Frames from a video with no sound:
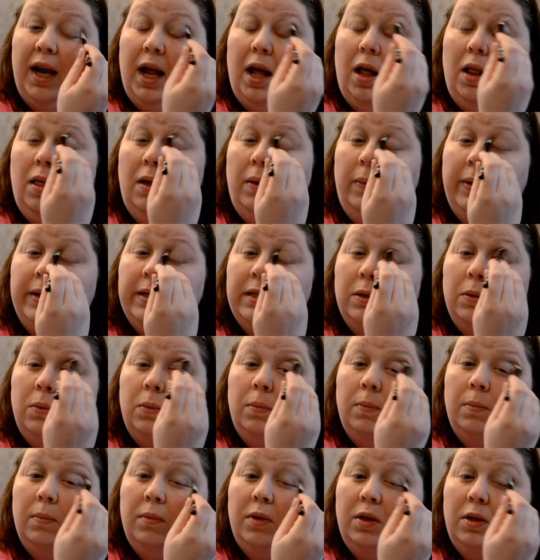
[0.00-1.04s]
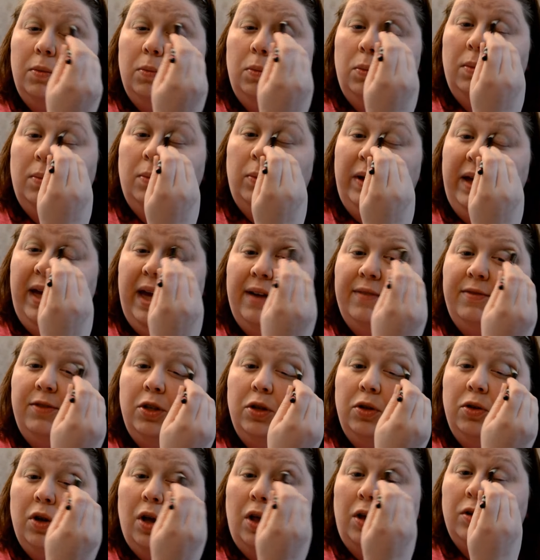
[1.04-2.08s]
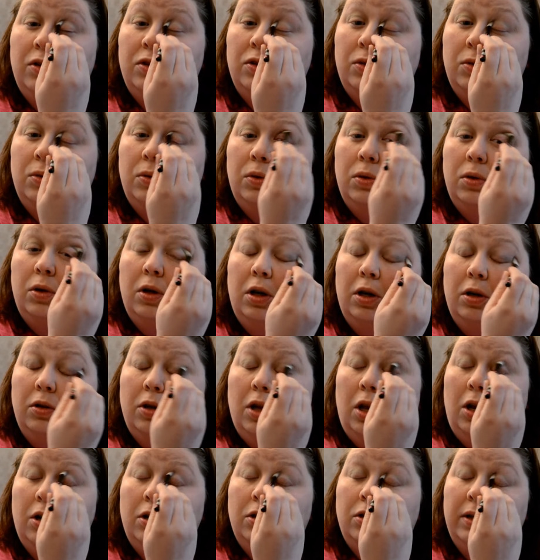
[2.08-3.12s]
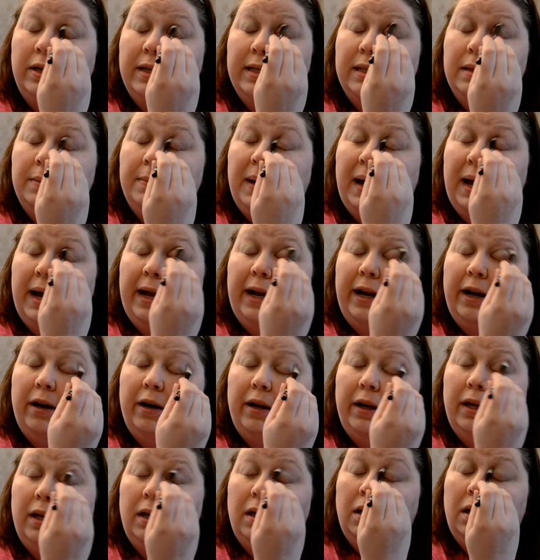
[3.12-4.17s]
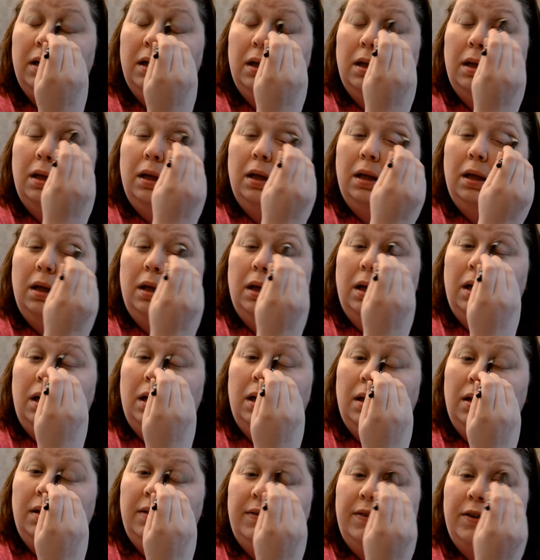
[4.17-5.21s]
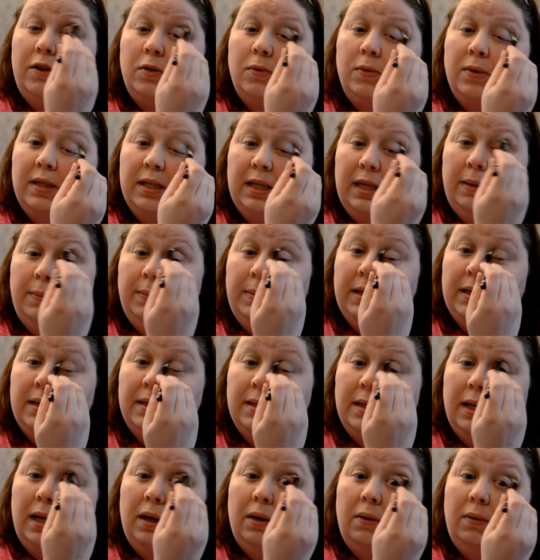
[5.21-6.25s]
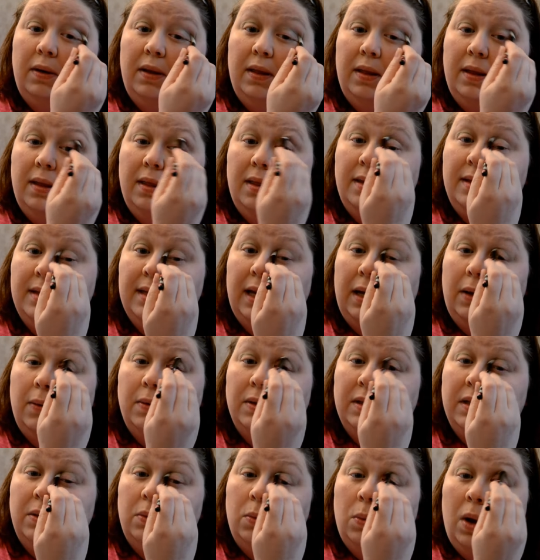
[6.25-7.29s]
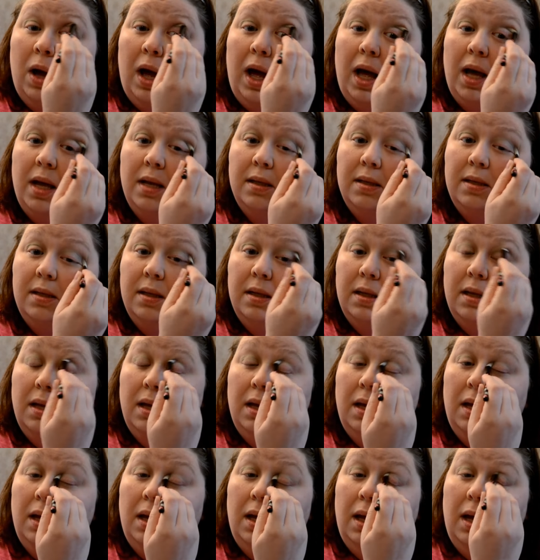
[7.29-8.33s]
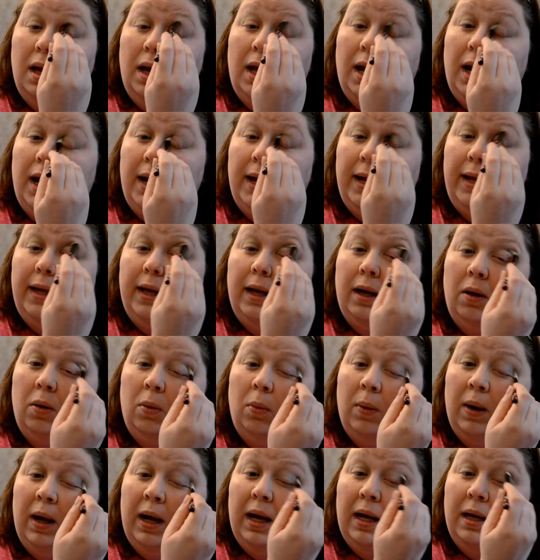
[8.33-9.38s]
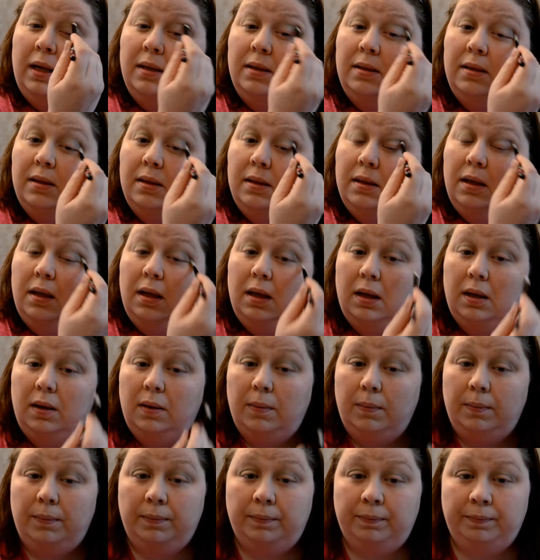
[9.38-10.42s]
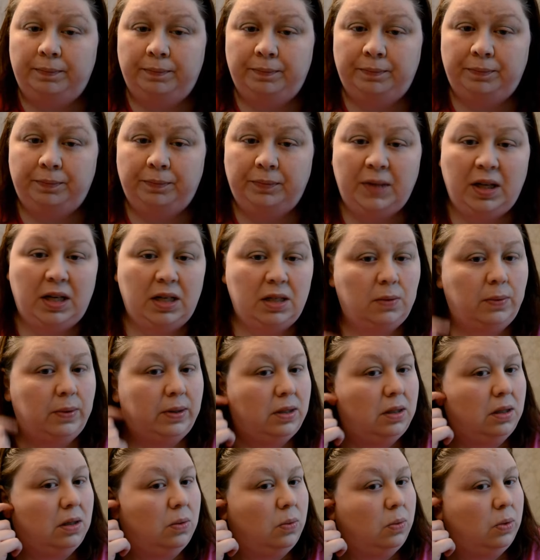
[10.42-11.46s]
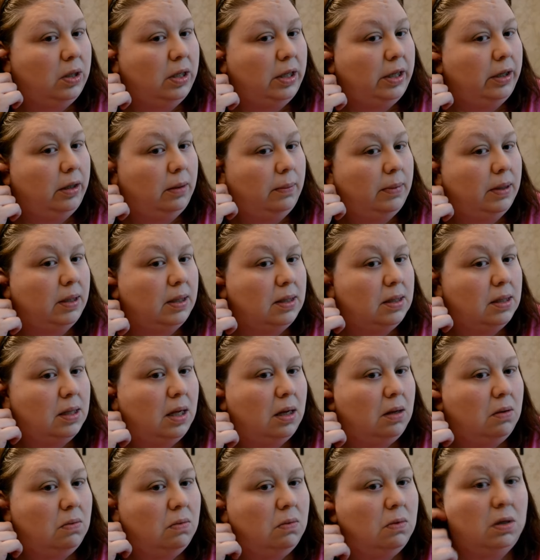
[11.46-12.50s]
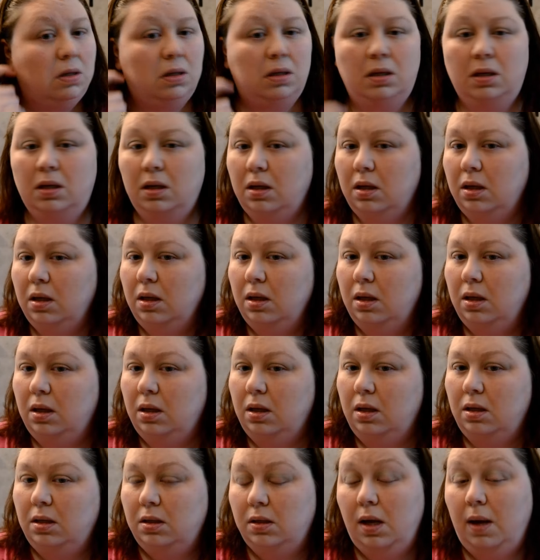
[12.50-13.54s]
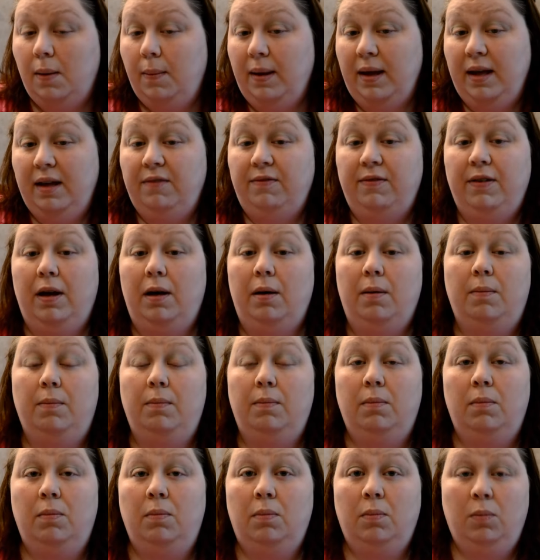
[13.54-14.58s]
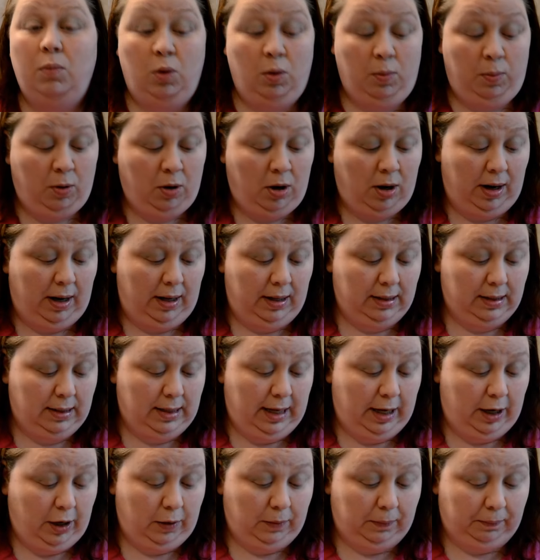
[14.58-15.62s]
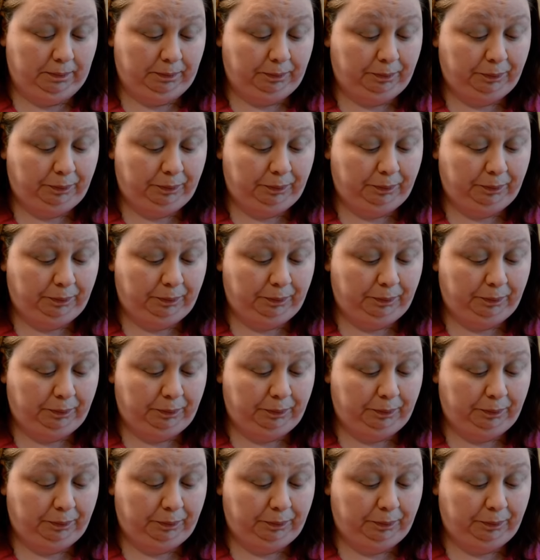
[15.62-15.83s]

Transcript: I only went to, the, we have two dollar store, or dollar trees in my area. Uh, the first one's in Big Stone and then the second one's in Wise. And I didn't go to Wise. Um, I just went to the one here in Big Stone. So I may have found more products there.